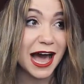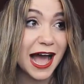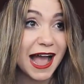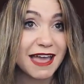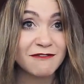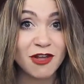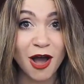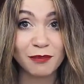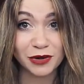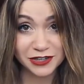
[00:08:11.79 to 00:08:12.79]
I've
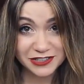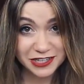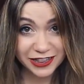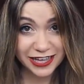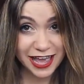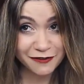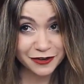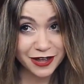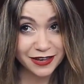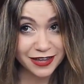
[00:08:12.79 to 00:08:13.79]
not personally
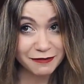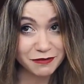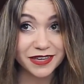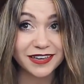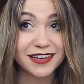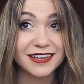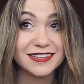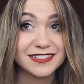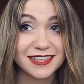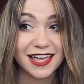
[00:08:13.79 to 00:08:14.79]
ever done it
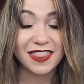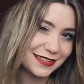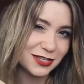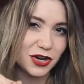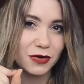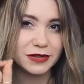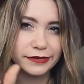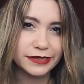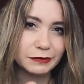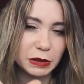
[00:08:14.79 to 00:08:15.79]
because I like to know a
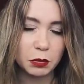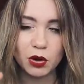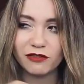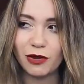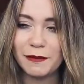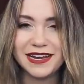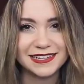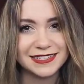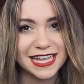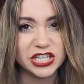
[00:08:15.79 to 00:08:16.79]
little bit more of what my
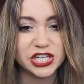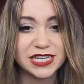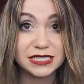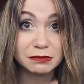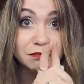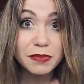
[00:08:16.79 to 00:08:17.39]
destination is,